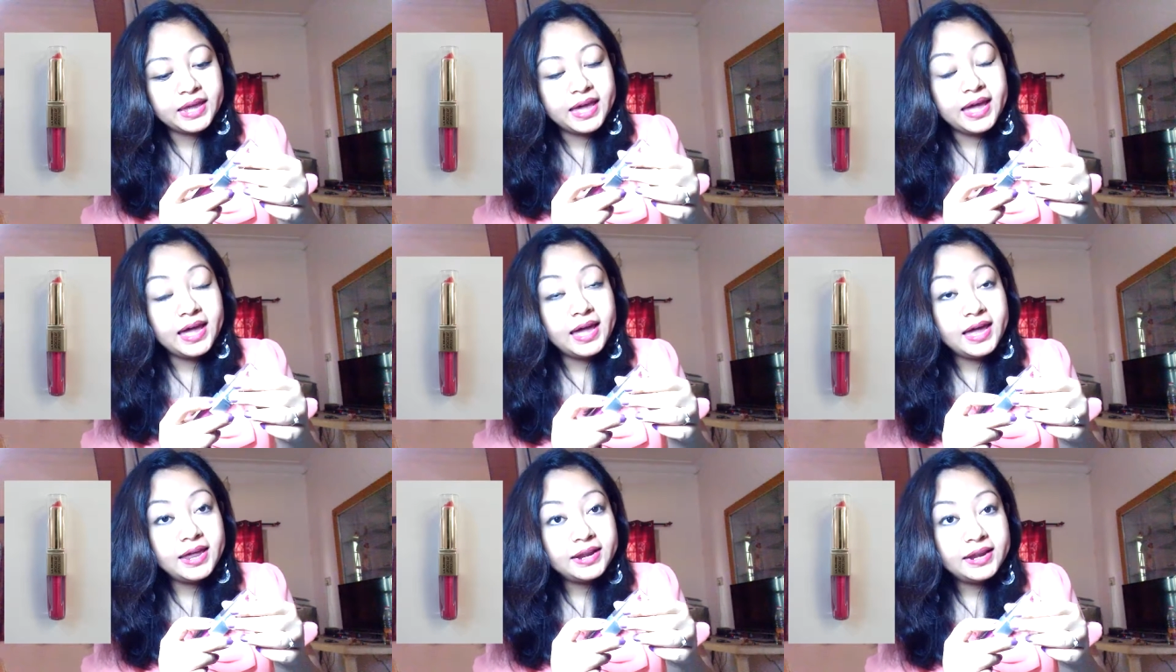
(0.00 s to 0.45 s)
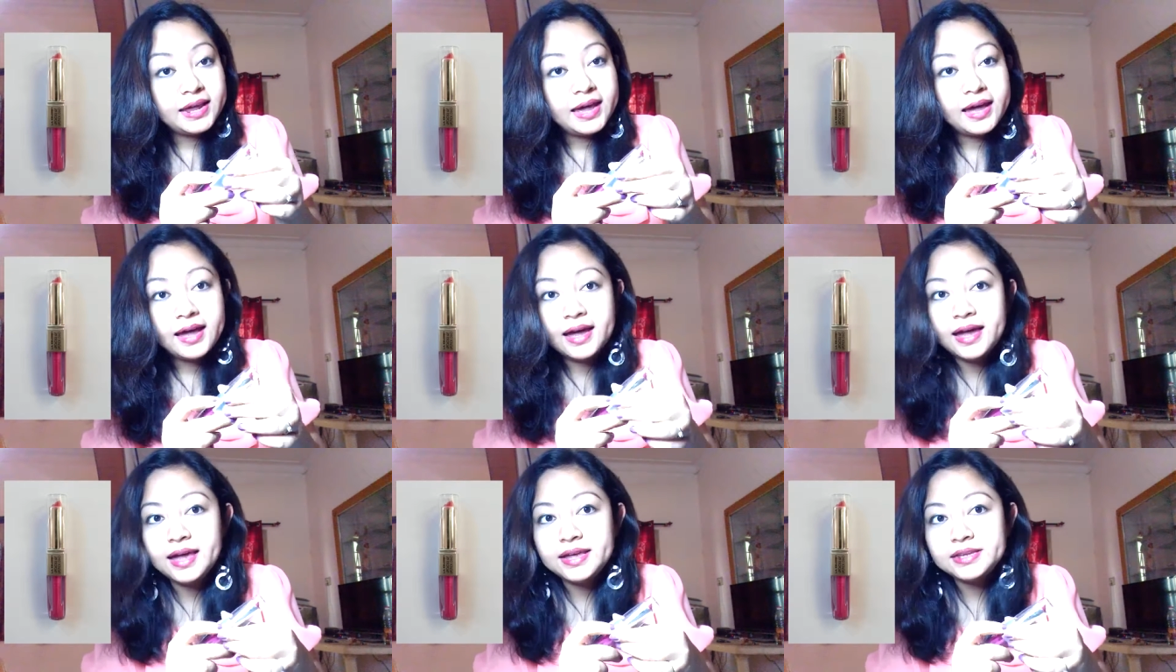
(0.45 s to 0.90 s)

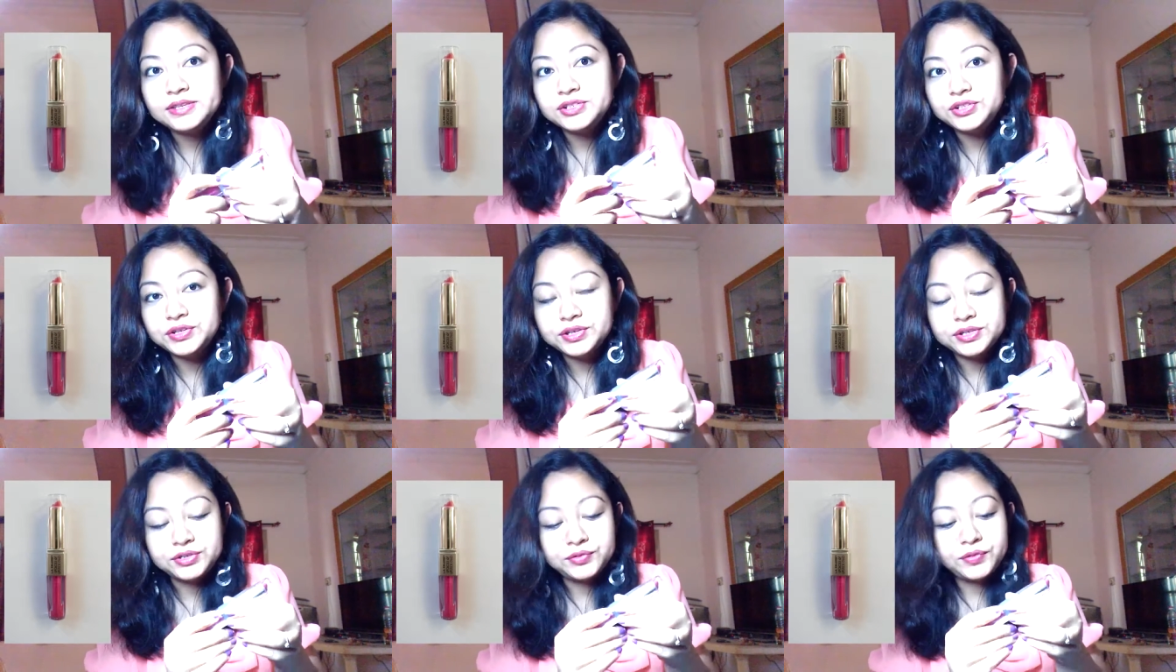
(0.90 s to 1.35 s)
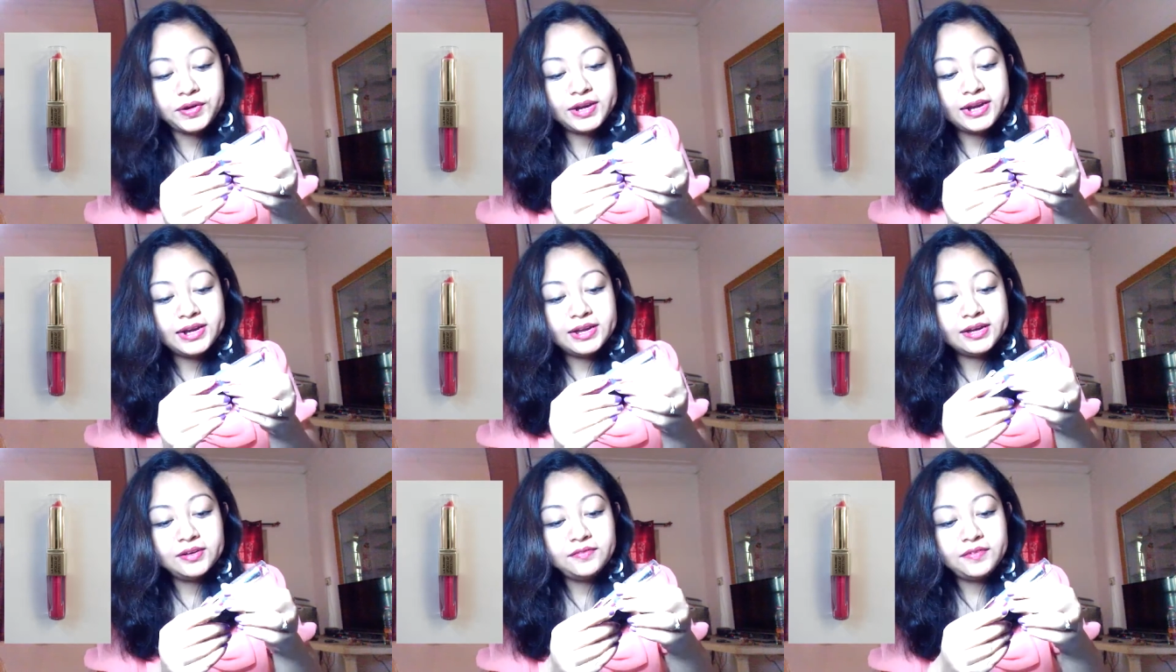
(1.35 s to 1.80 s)
and I just
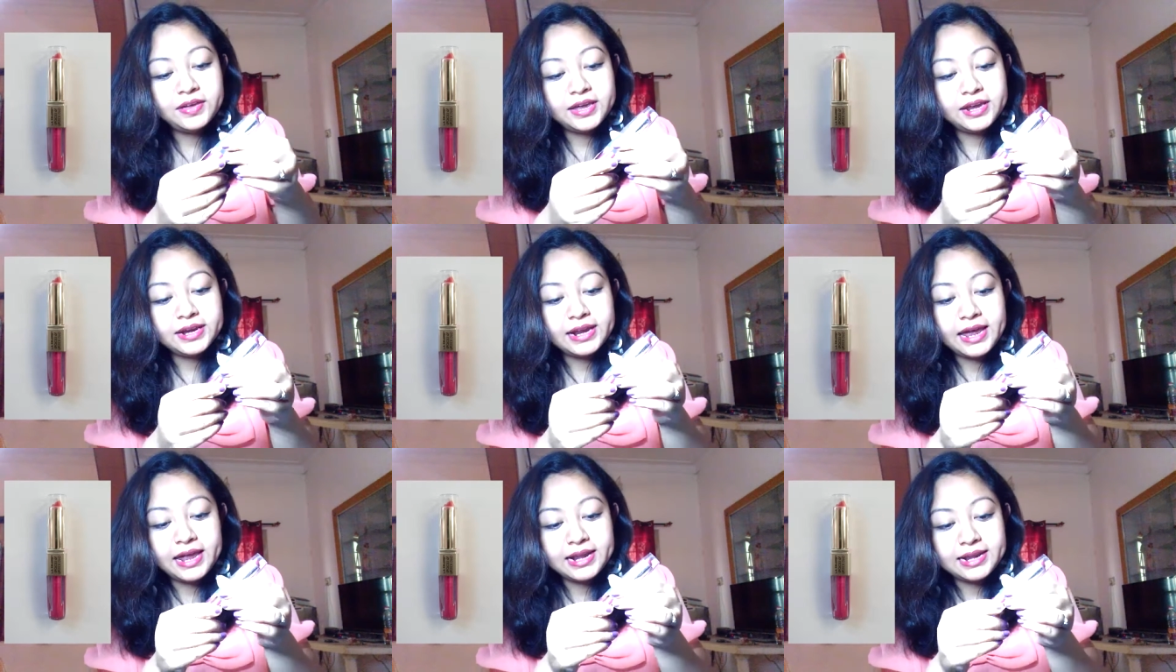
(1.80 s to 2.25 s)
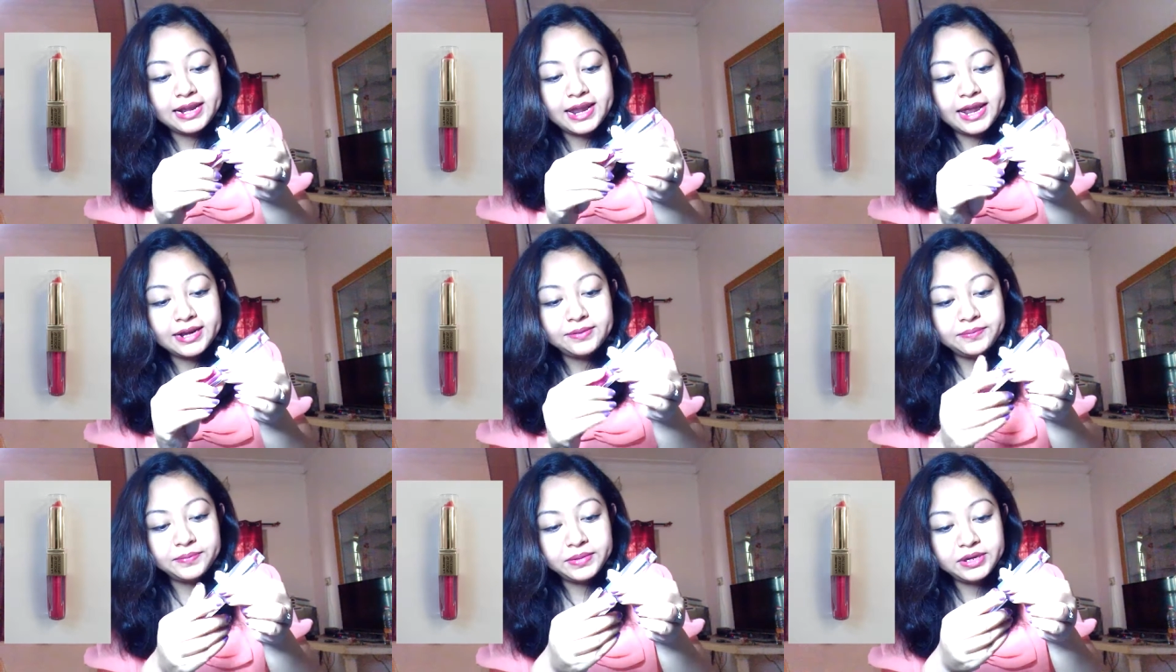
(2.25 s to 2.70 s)
really love it. And
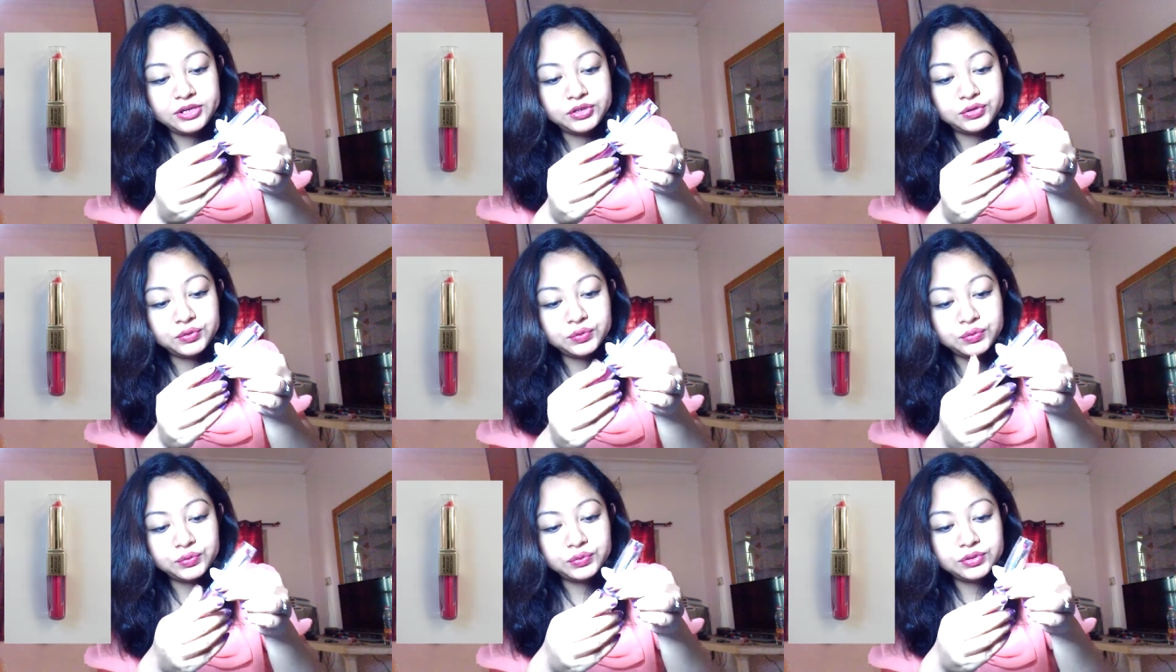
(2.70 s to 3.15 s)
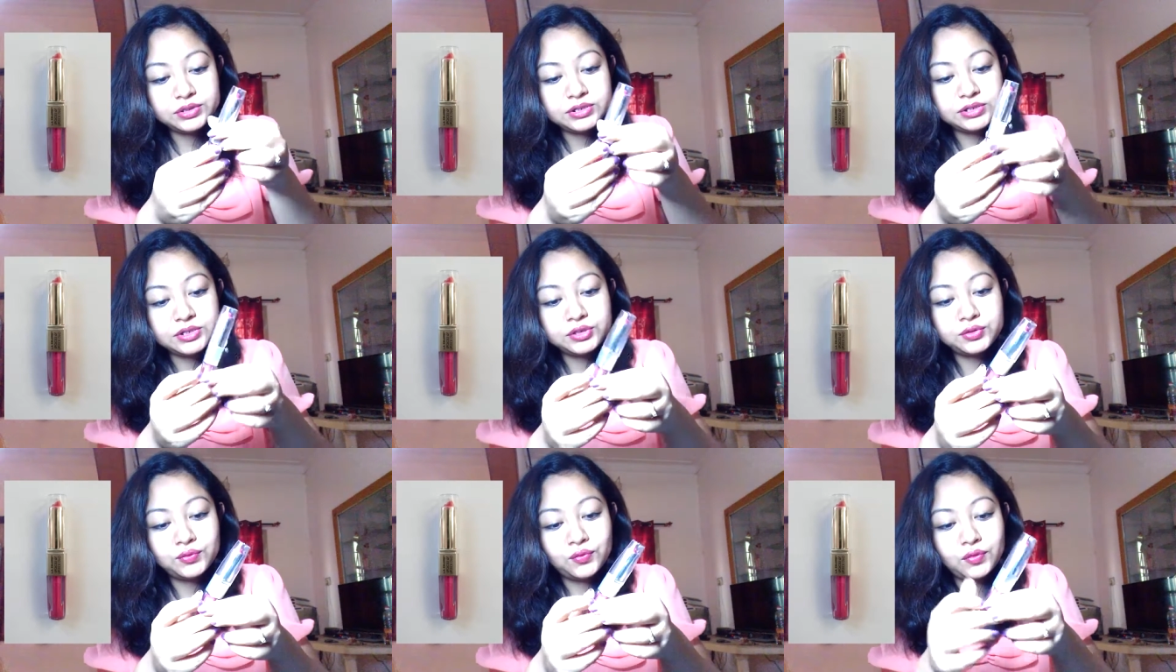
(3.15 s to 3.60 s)
let me do
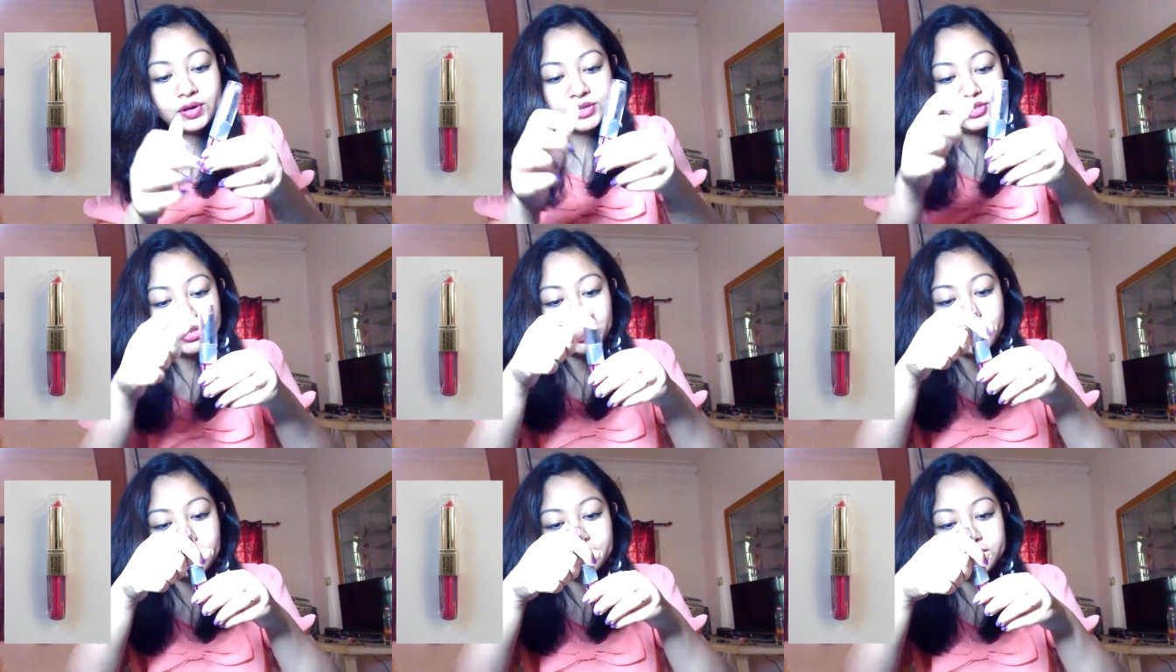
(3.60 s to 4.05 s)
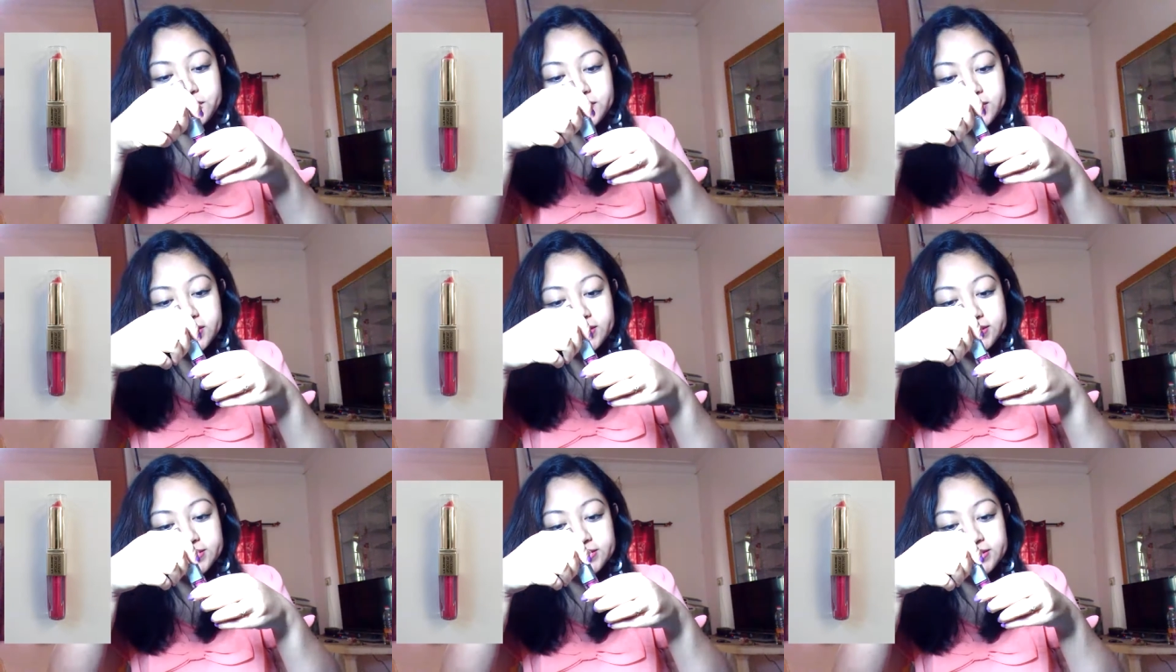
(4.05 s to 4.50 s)
the swatch of
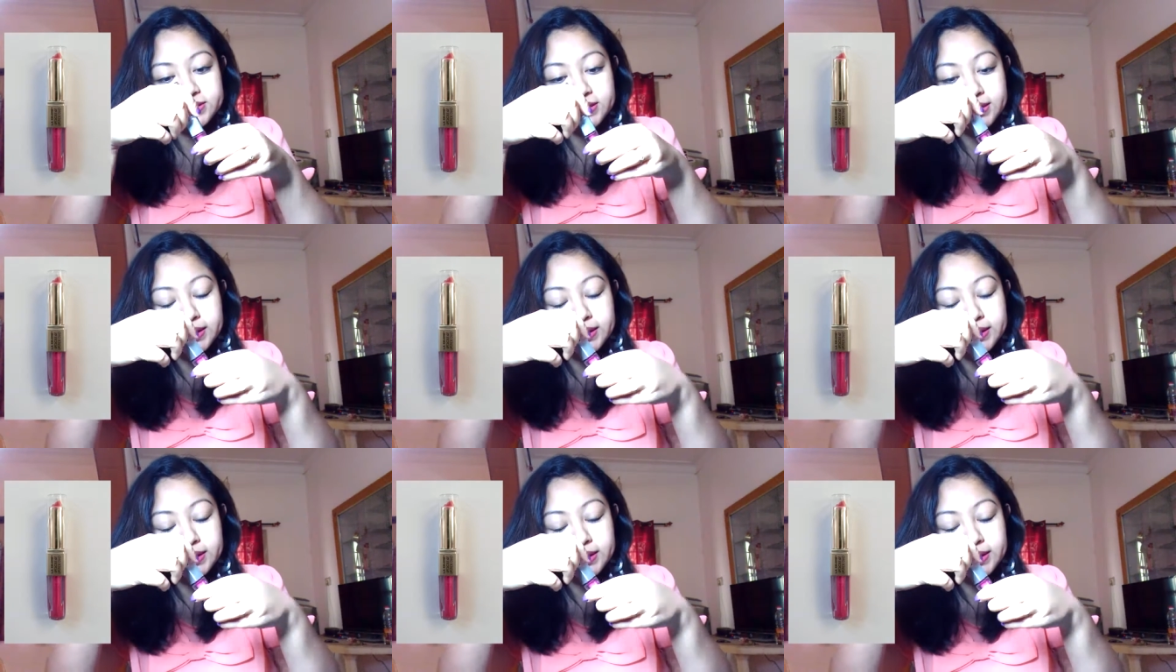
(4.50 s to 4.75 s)
this